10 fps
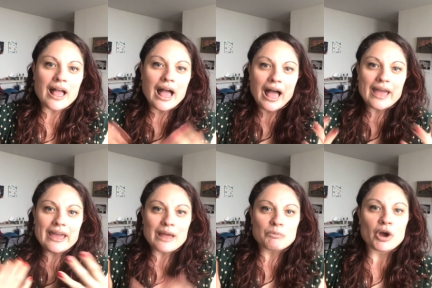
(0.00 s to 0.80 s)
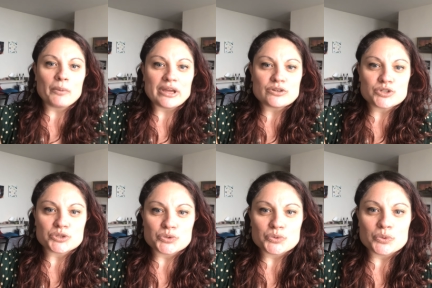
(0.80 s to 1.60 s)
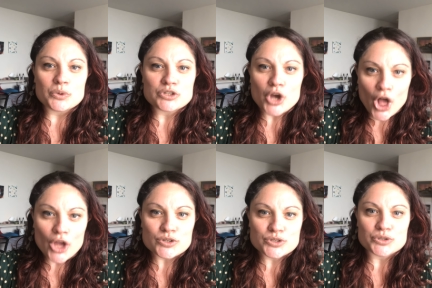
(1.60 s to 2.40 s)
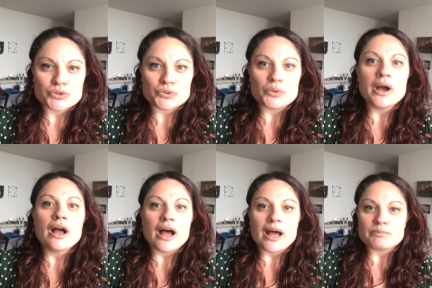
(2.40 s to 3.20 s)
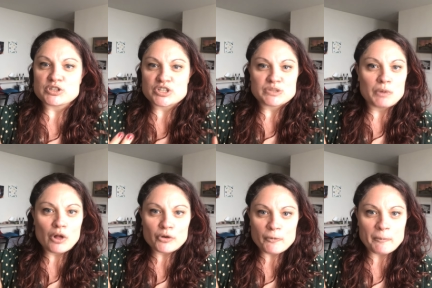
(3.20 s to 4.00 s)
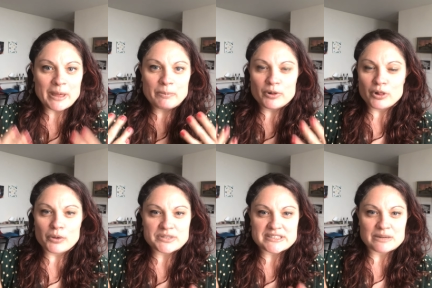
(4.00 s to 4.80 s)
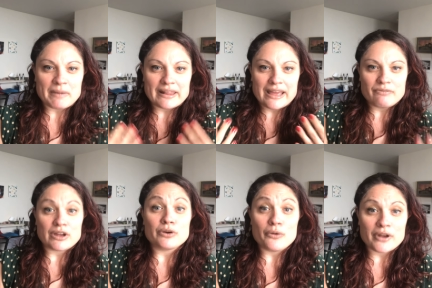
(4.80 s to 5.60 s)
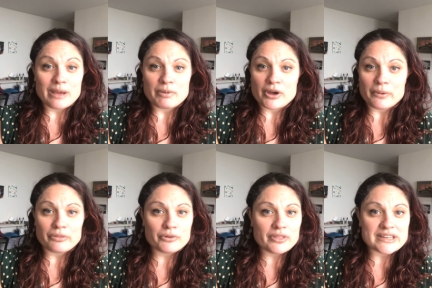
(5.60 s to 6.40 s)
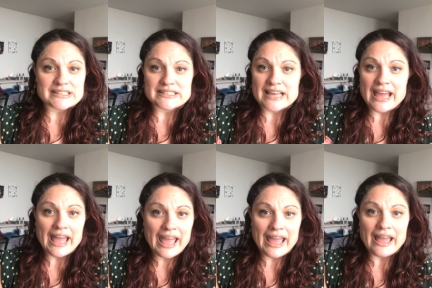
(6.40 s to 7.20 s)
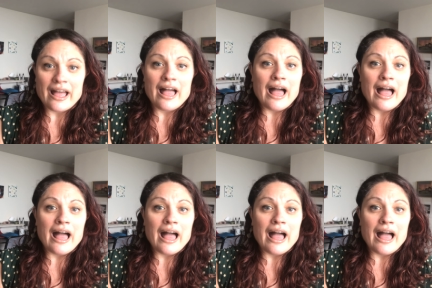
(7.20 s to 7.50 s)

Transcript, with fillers: I am going to talk to um, just a small group of people closest in my life that know that I've been going through this and say, hey,